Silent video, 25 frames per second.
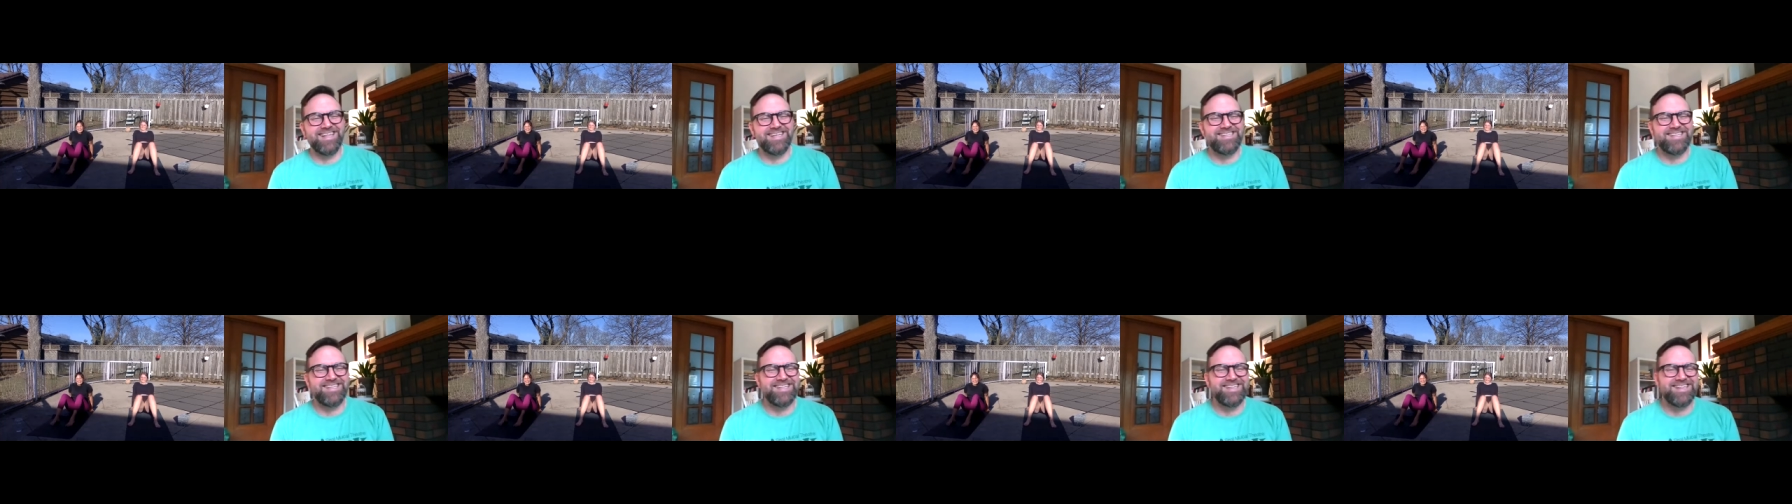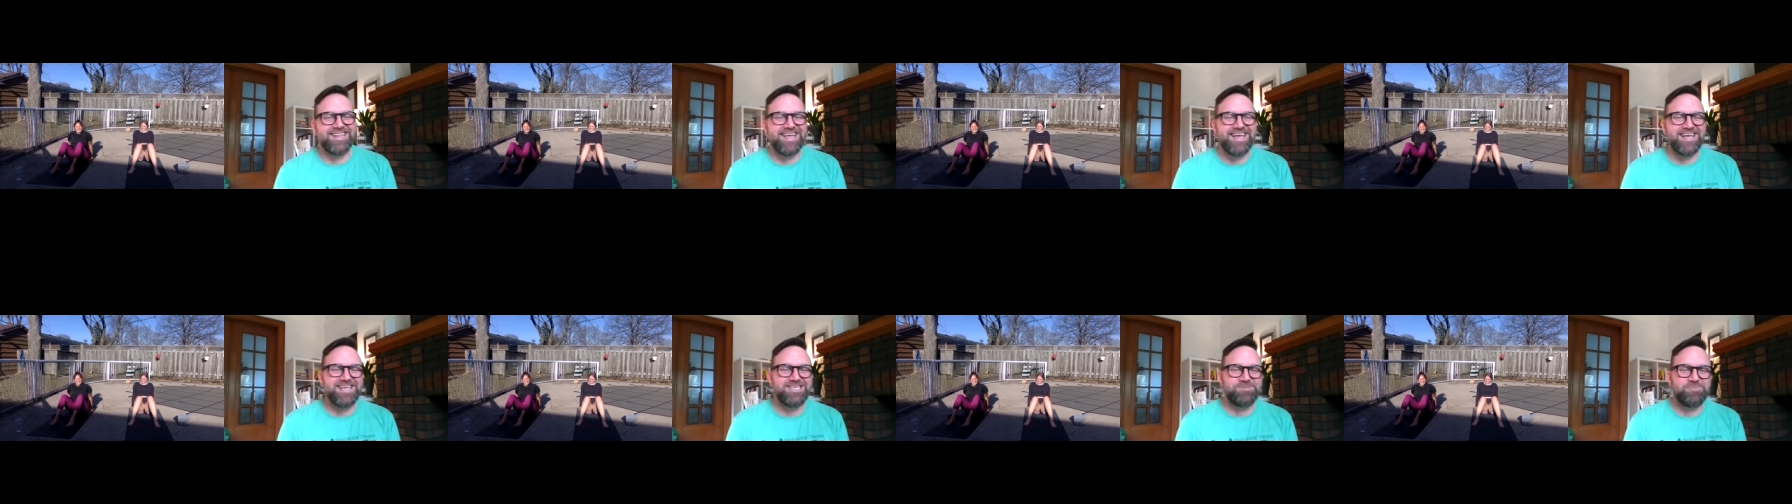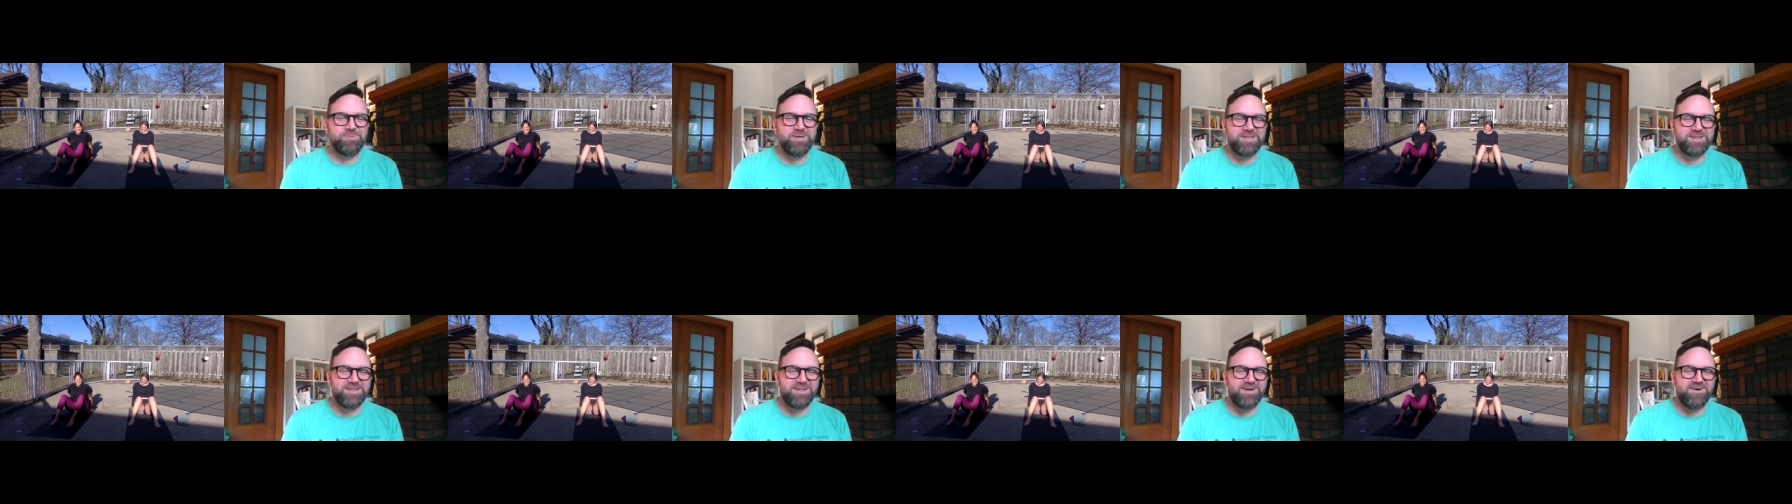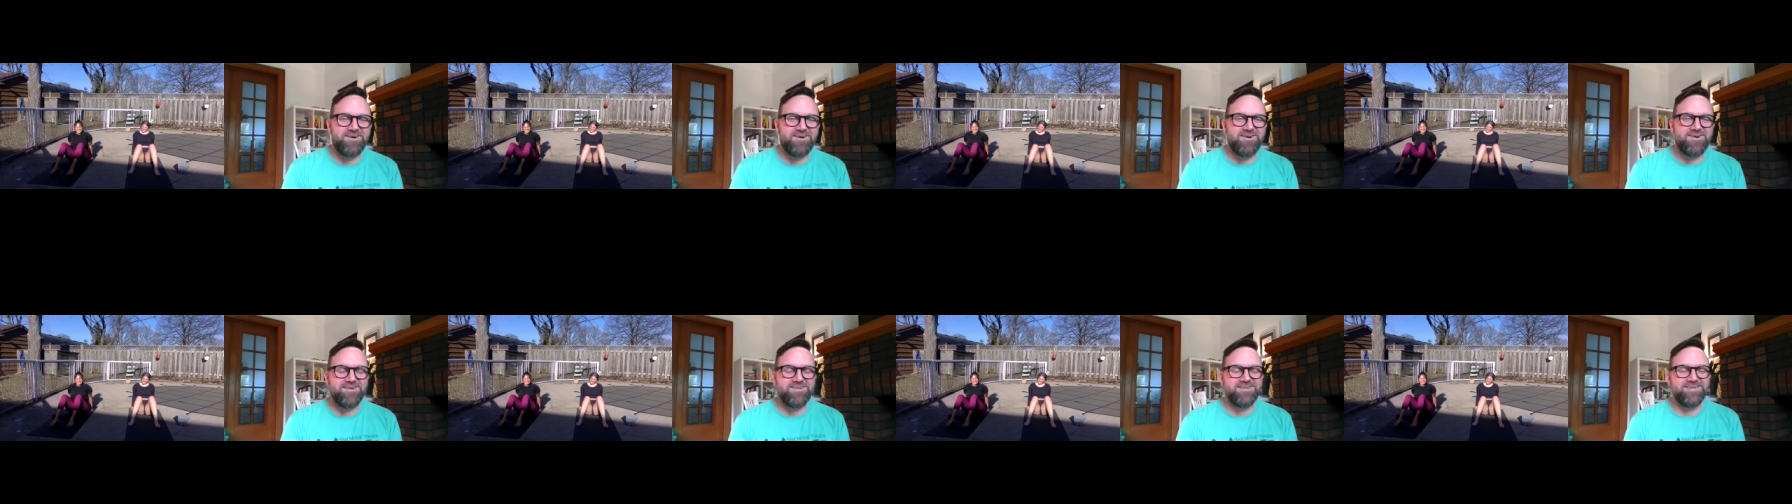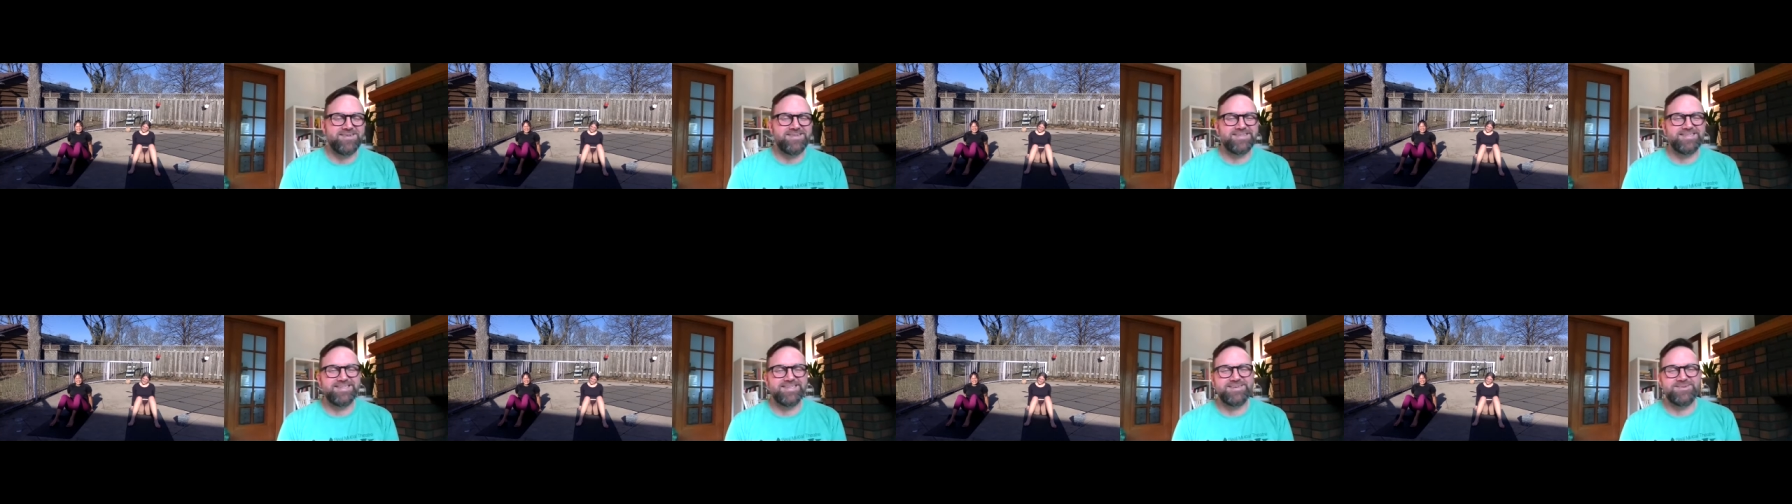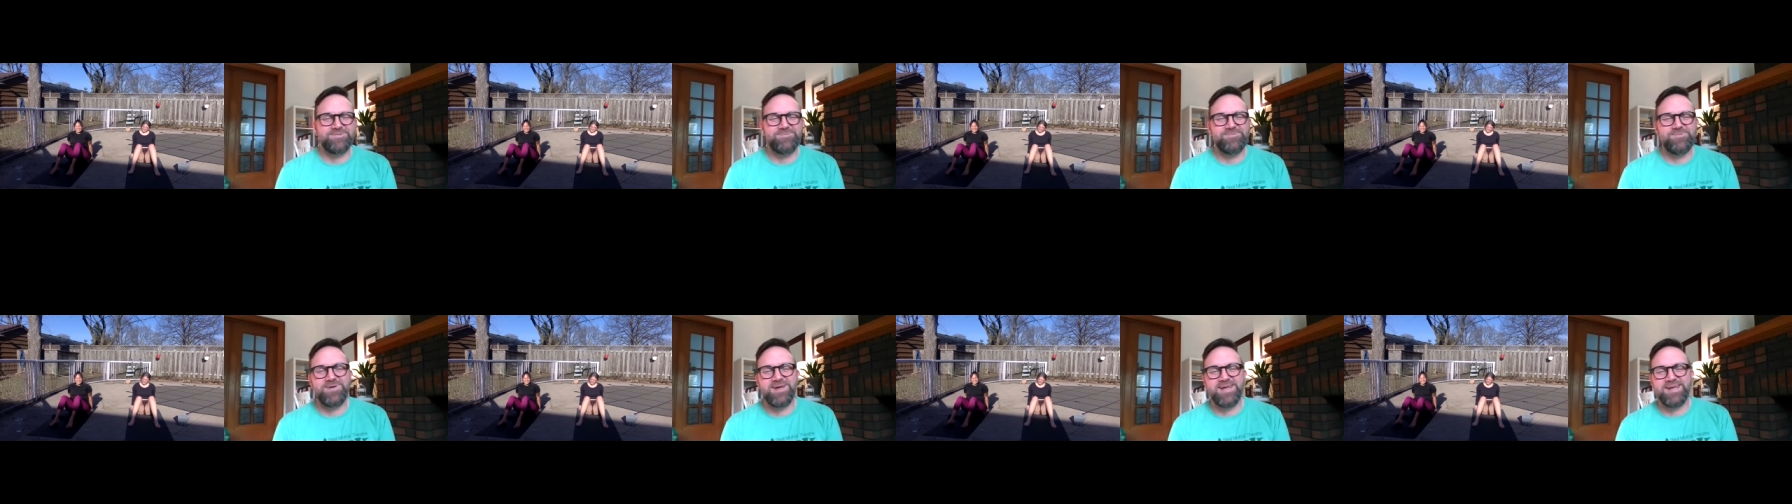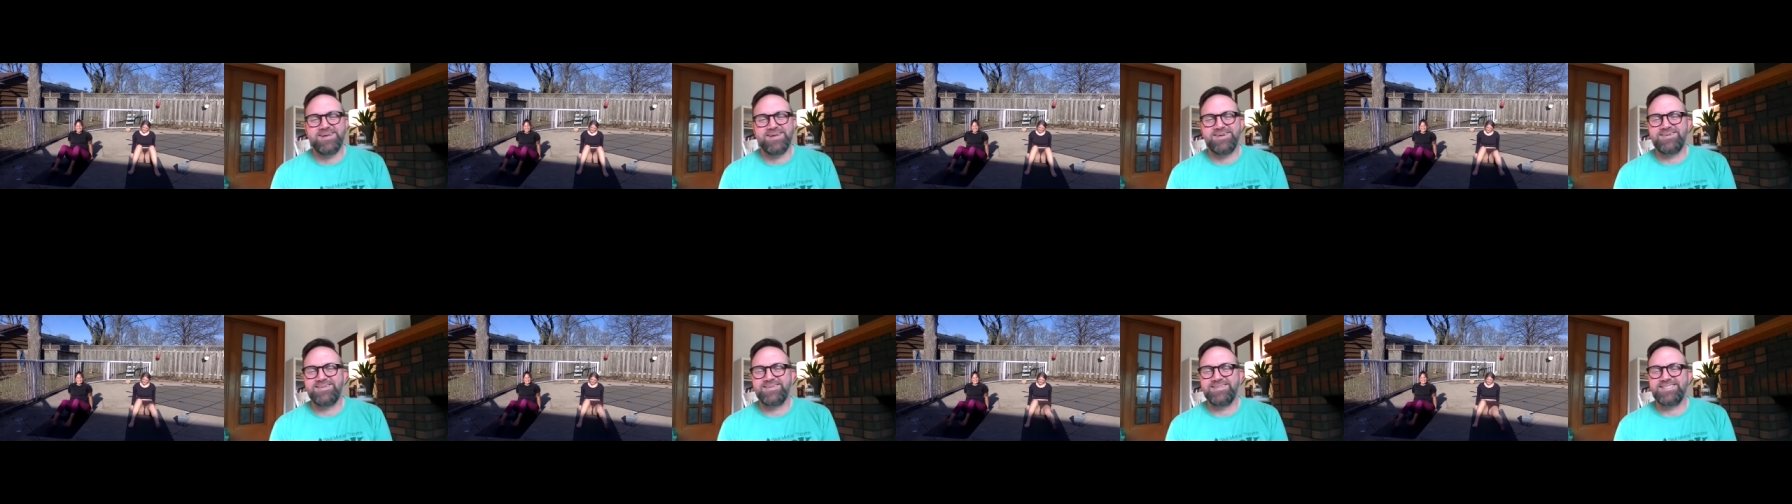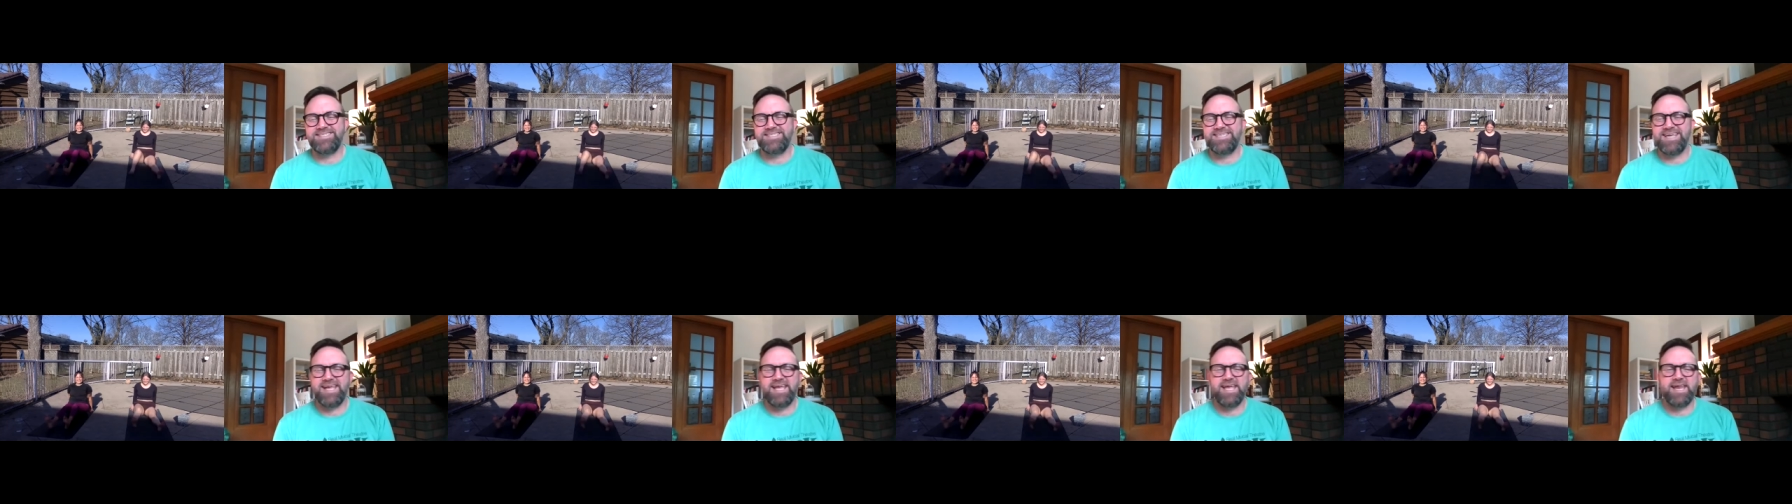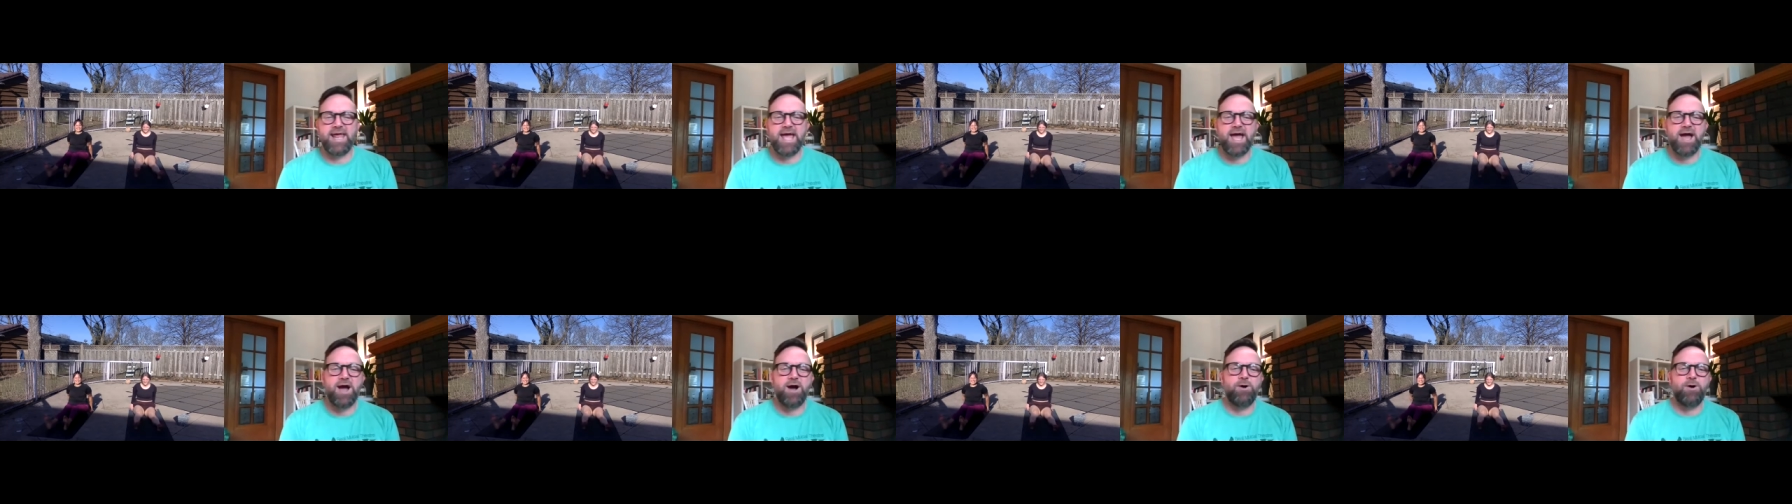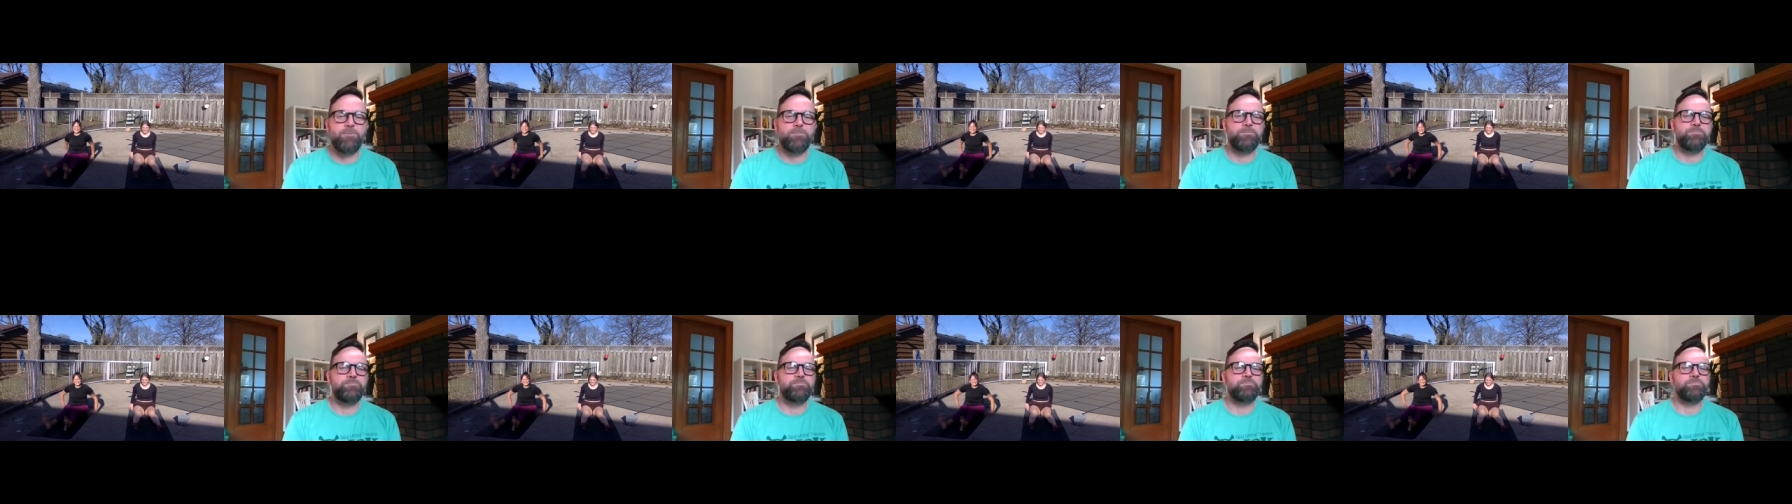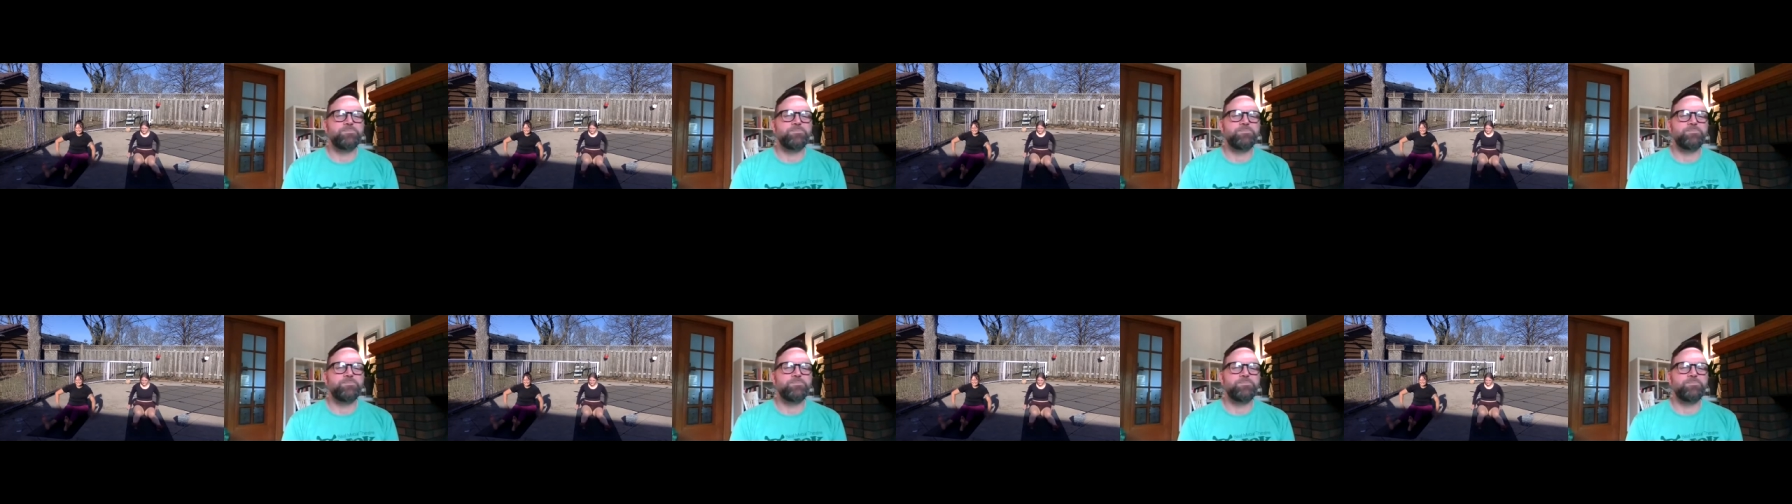Let the legs be long. Little wiggle. Shake it out.